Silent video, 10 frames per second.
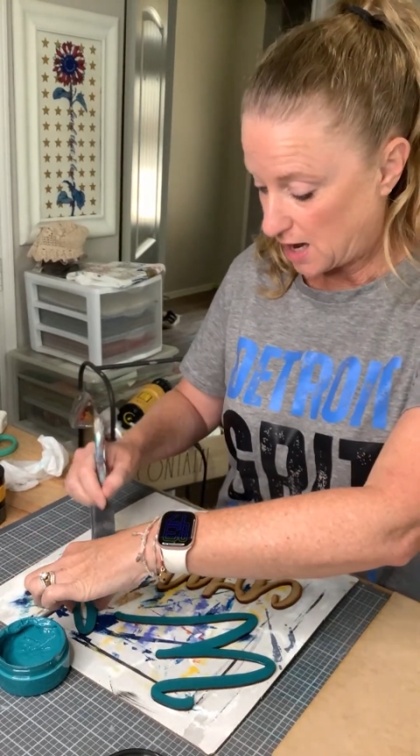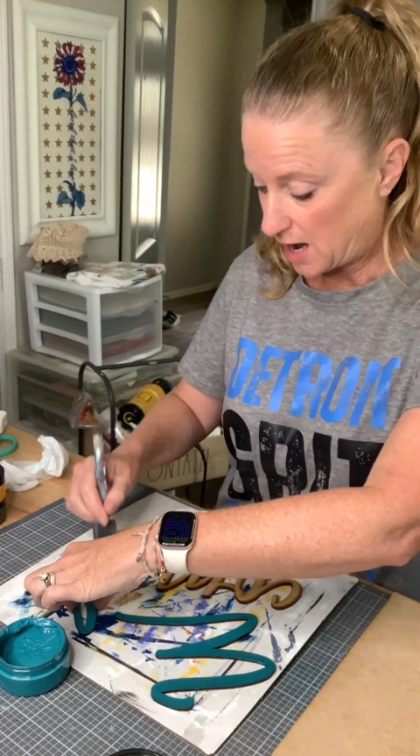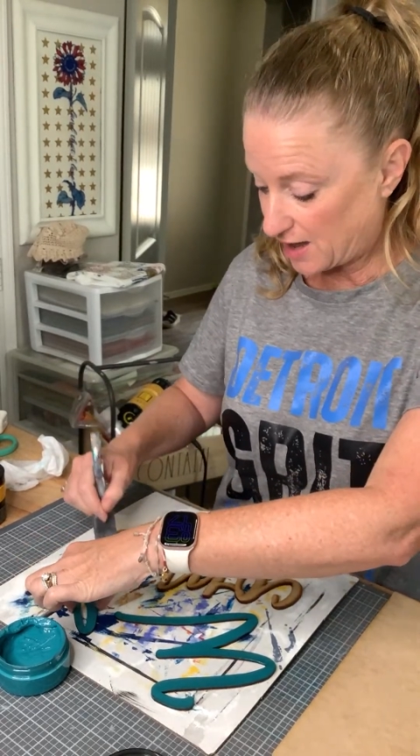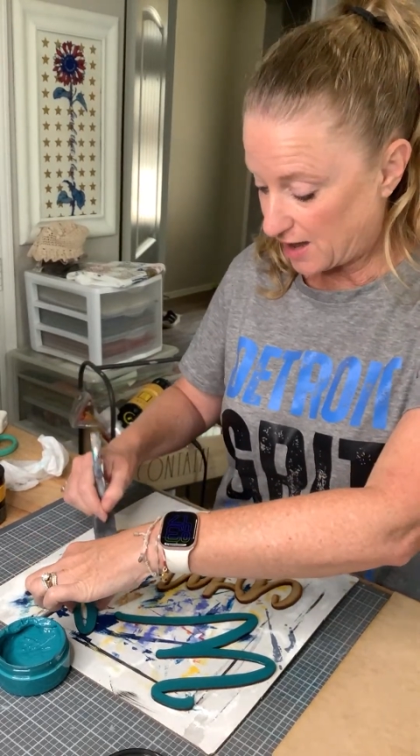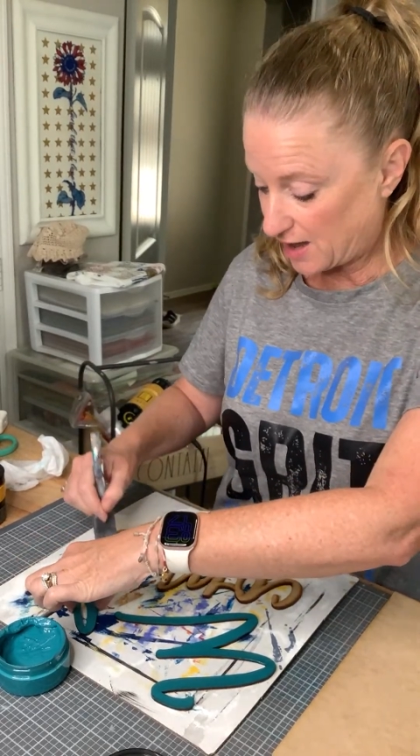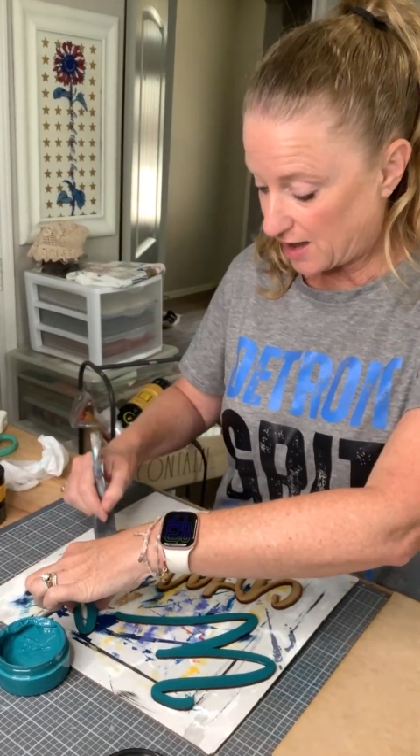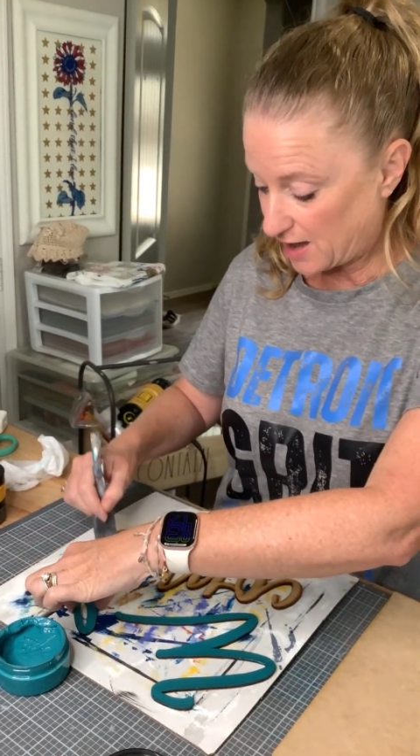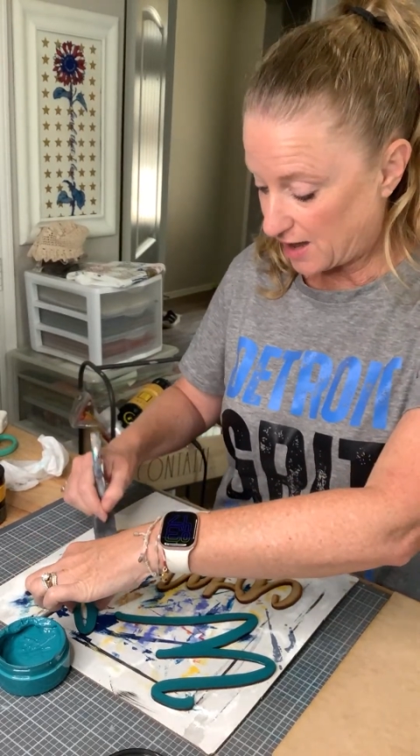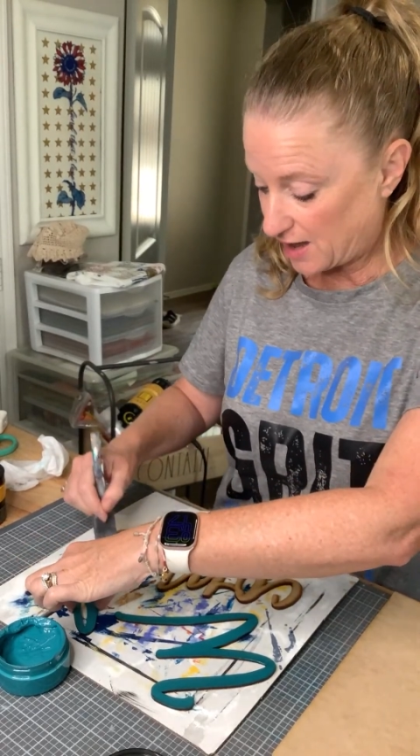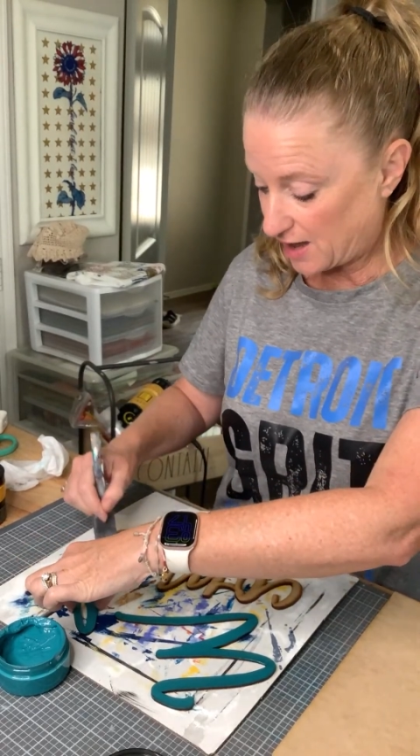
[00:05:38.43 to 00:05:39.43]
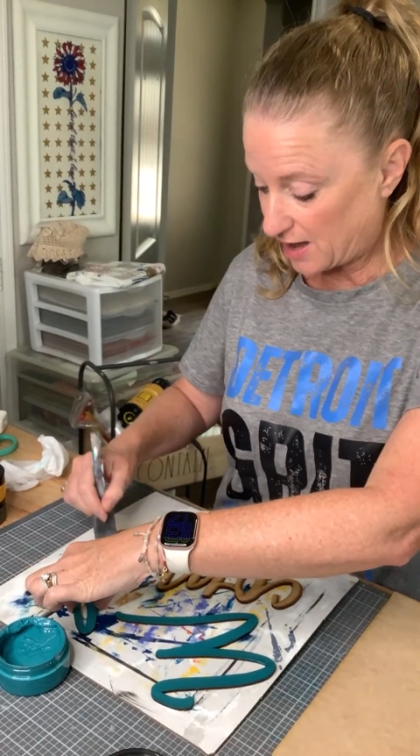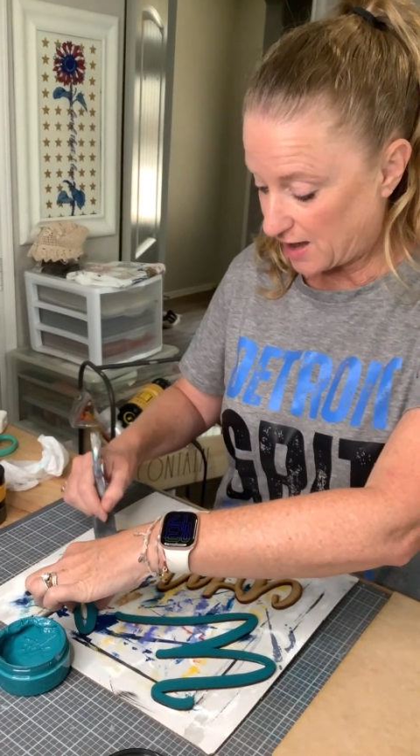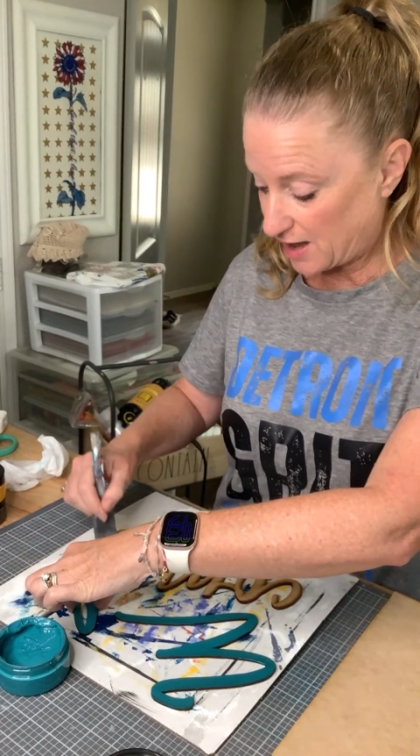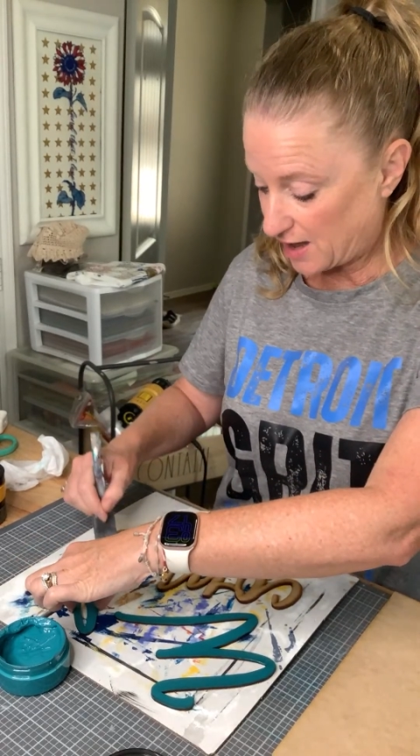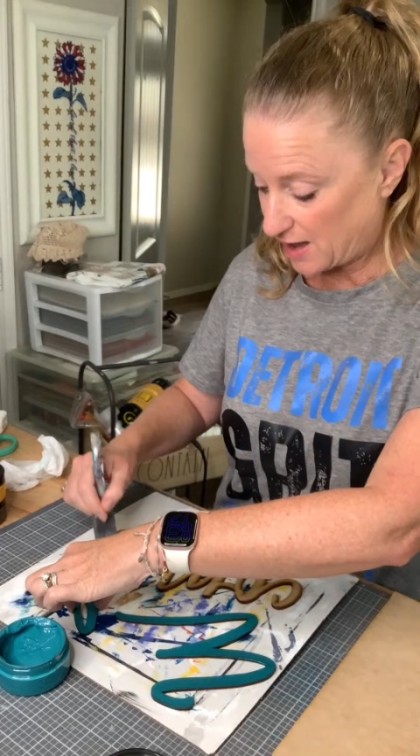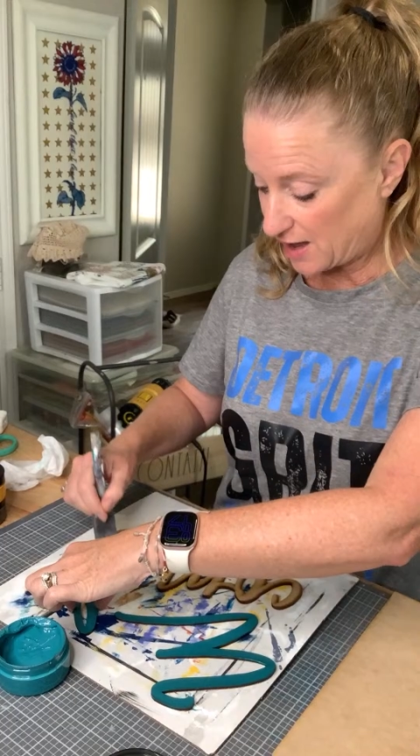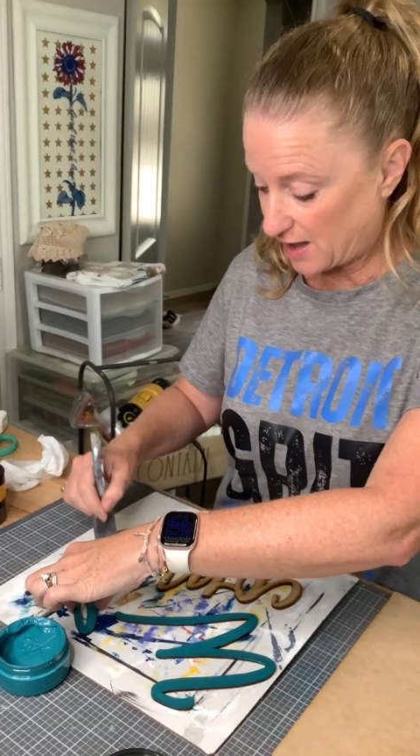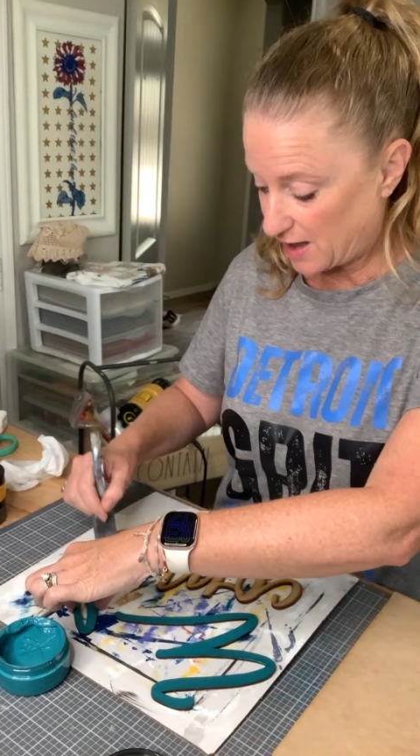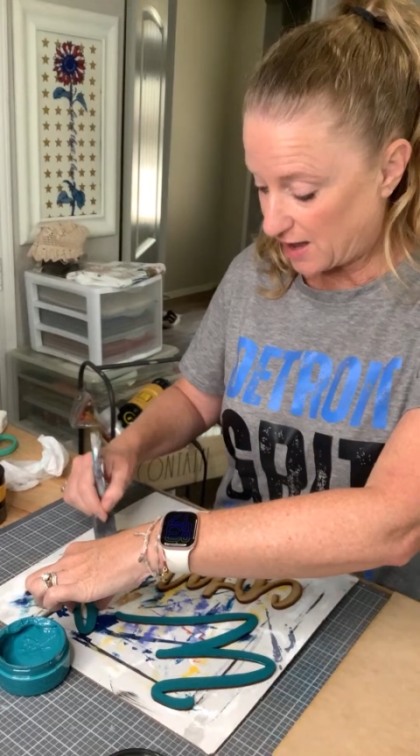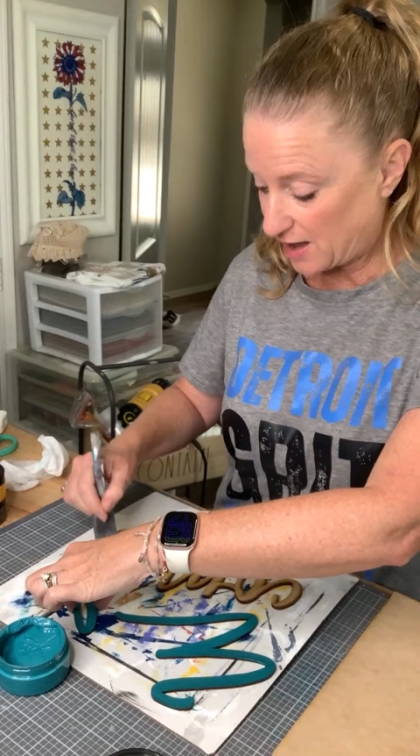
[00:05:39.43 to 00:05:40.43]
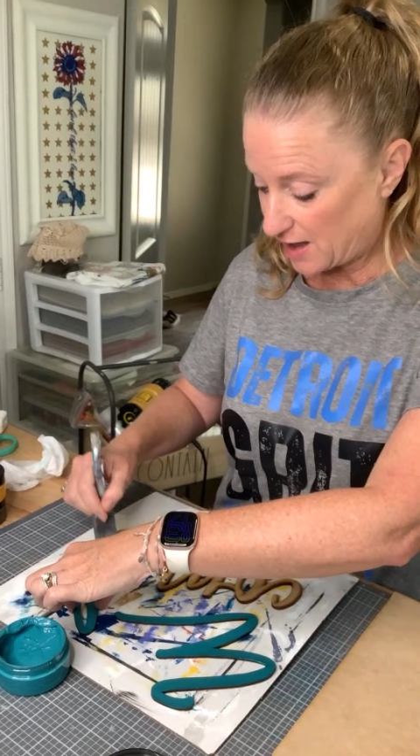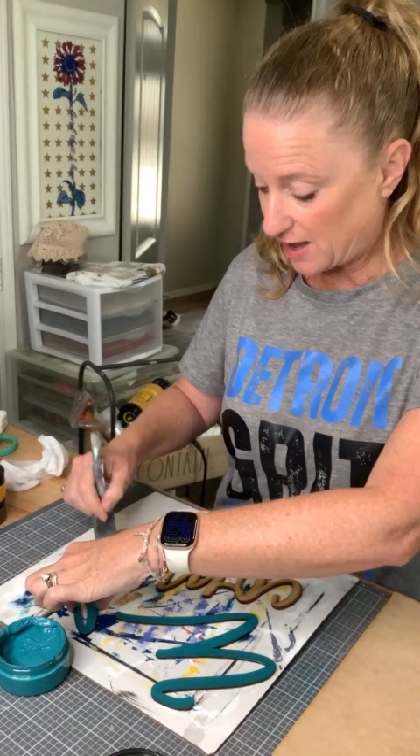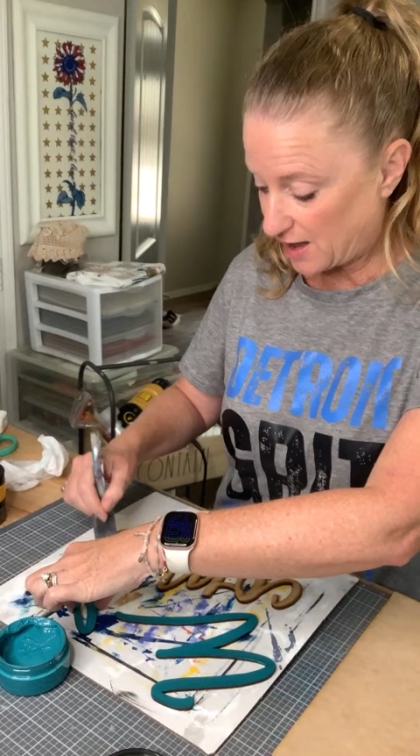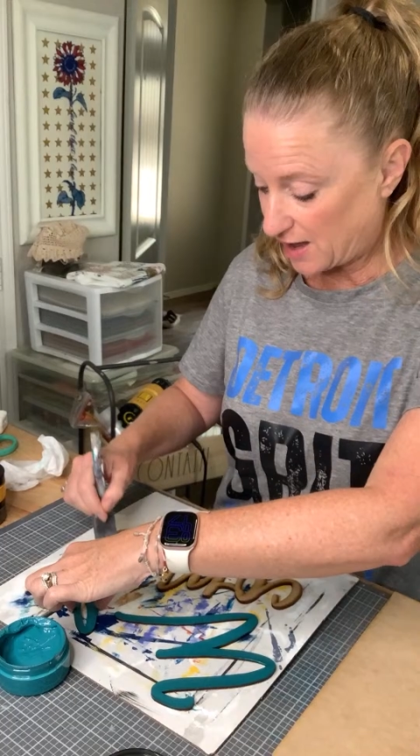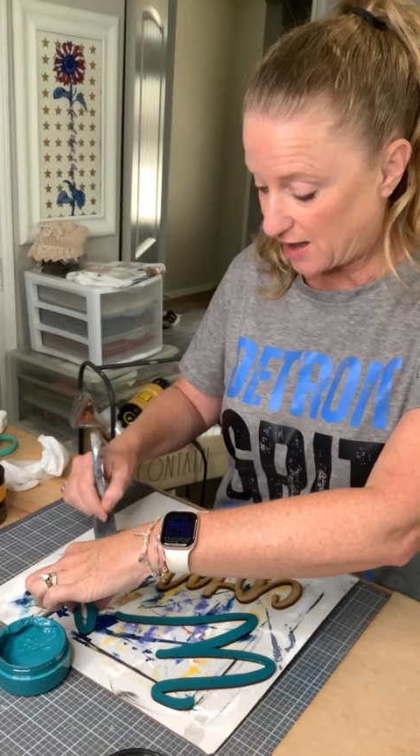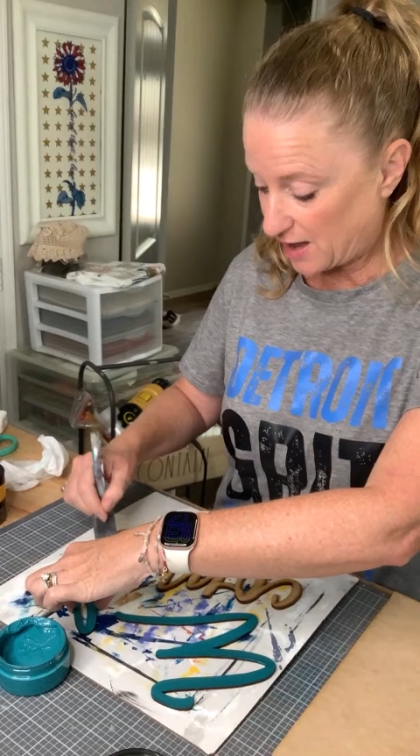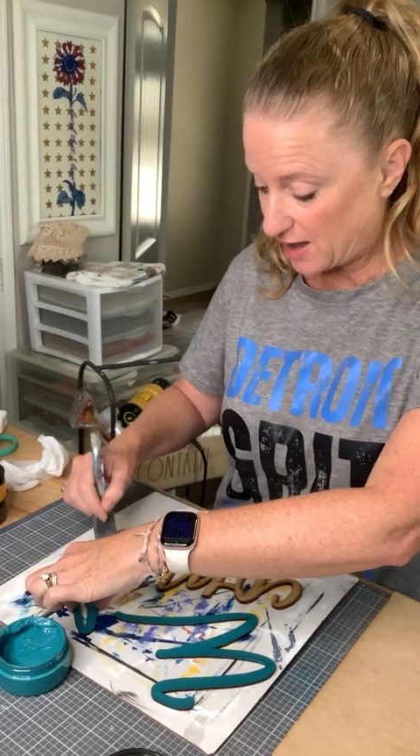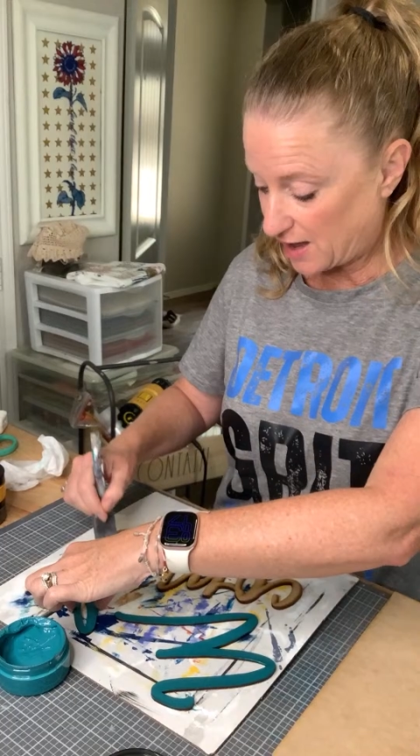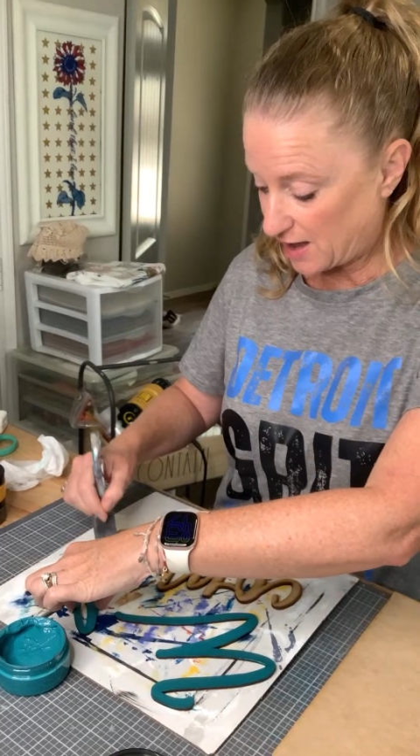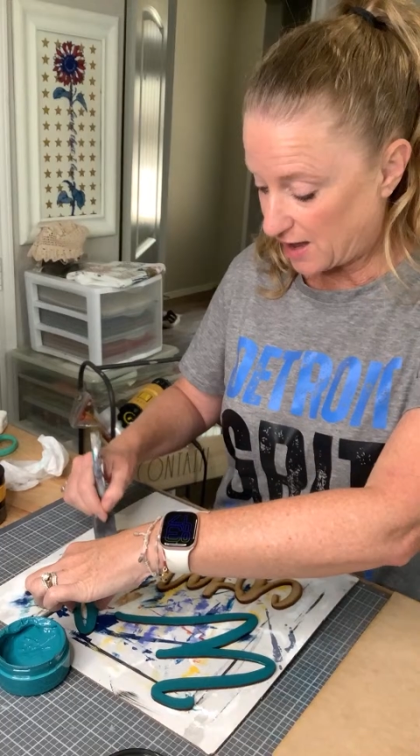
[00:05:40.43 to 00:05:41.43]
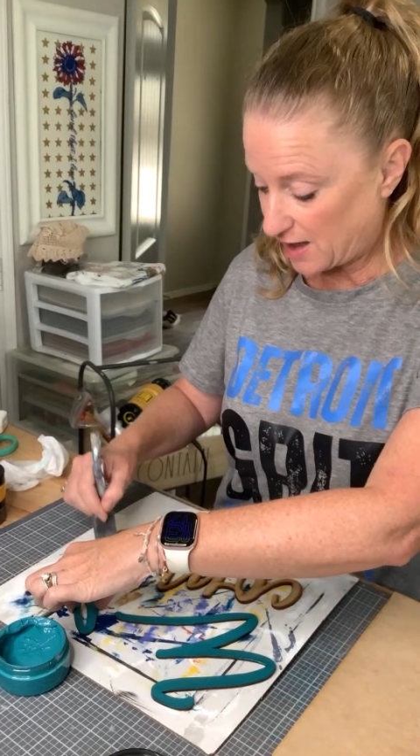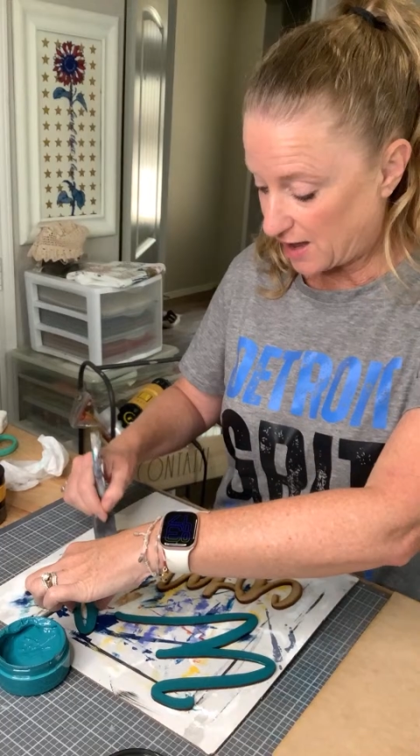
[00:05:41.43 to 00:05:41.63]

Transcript: I've used it outside of teaching.